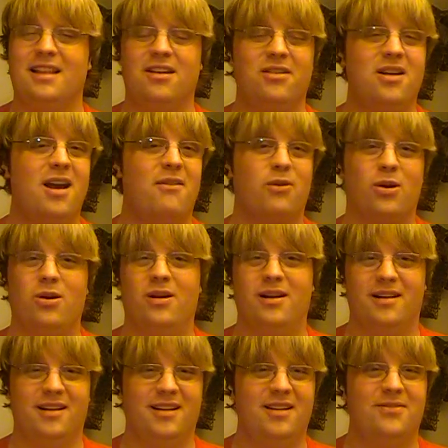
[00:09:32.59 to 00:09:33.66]
They're never going
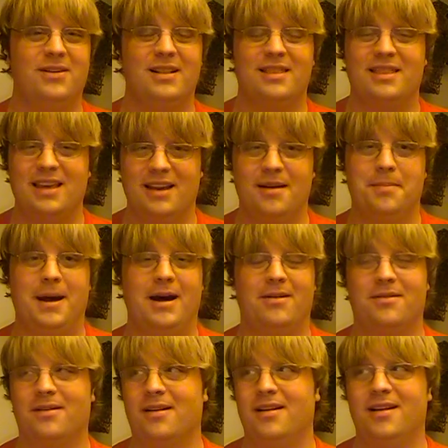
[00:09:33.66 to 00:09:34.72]
to even think
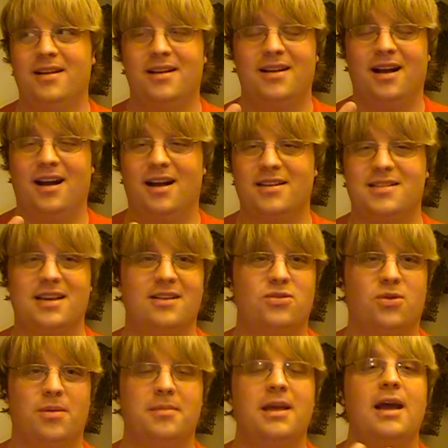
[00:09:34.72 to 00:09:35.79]
about Santorum.